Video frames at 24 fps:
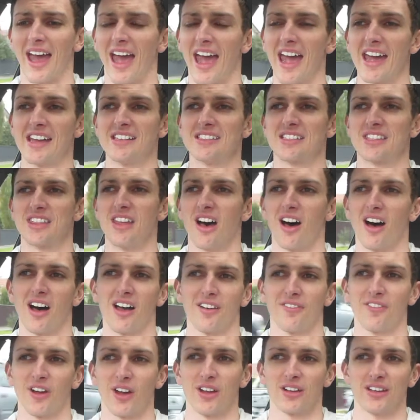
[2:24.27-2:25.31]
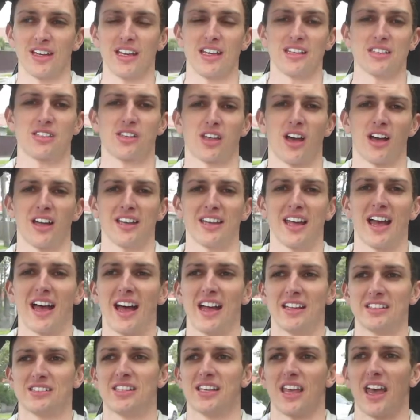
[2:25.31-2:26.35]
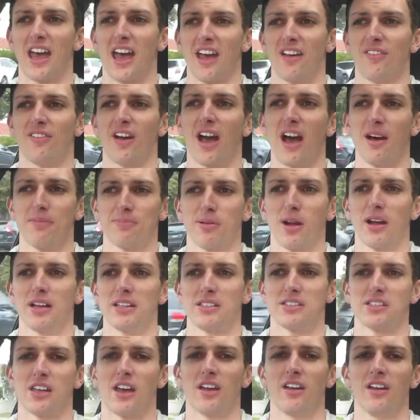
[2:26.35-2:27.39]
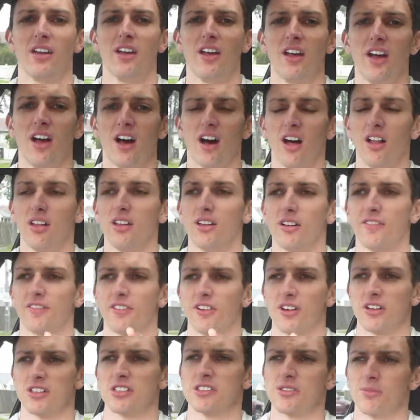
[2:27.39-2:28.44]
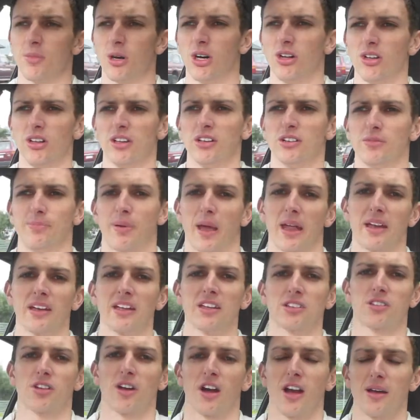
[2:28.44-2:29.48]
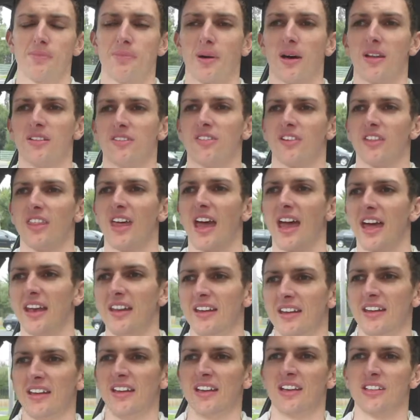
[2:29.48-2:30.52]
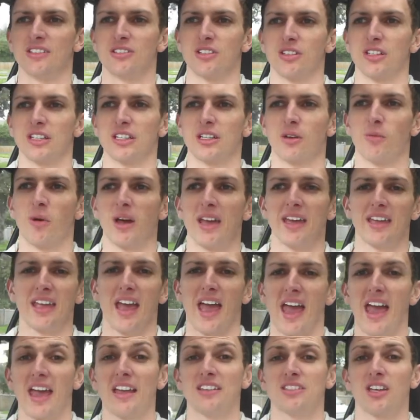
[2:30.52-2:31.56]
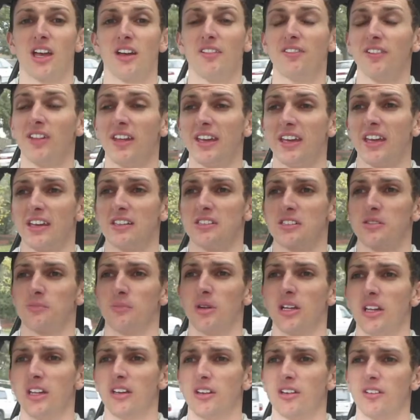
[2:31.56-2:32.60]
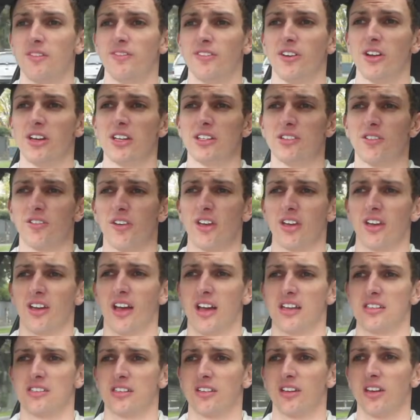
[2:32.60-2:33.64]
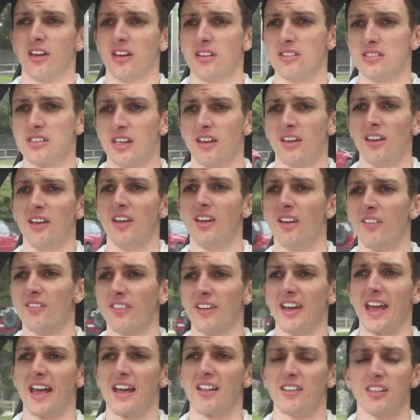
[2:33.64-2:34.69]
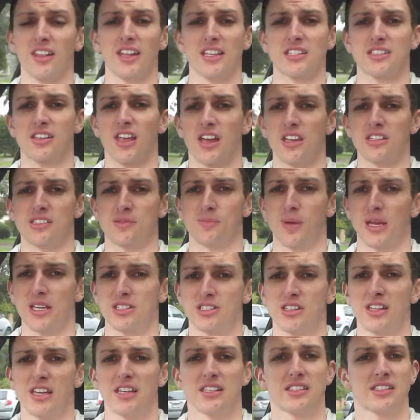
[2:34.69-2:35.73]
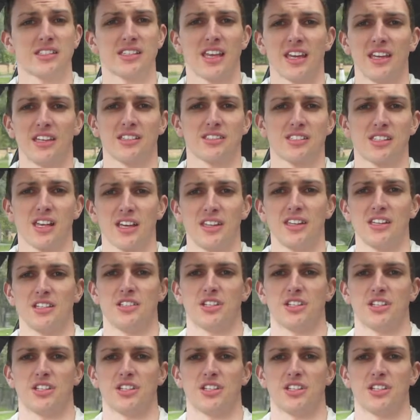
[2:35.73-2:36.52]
and the iPhone is kind of hard to have upright so I'll look for a small little bendy tripod for that during the week and hopefully get some really good footage for you guys and girls. For now, let's go smash this, see you inside the